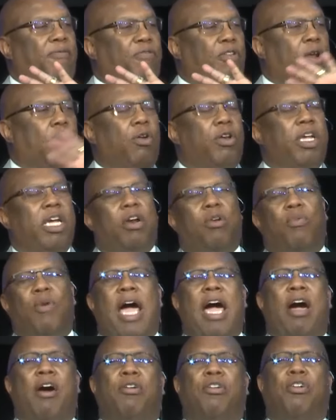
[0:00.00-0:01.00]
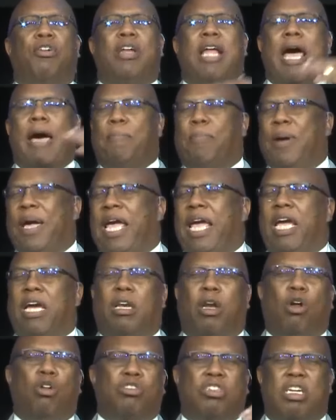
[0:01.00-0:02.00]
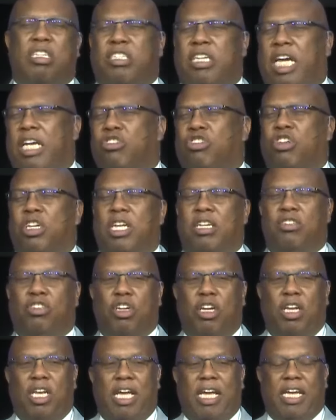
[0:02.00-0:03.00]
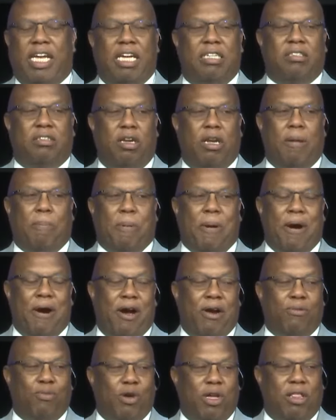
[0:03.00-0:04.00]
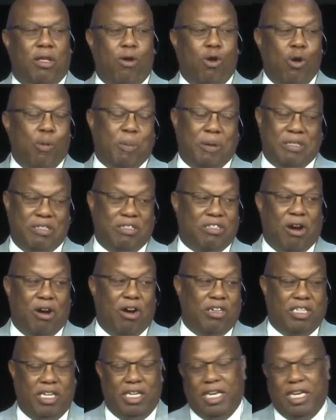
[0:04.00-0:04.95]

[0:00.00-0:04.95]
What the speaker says: floating around or not paying close attention until they get to the part where the hooping starts.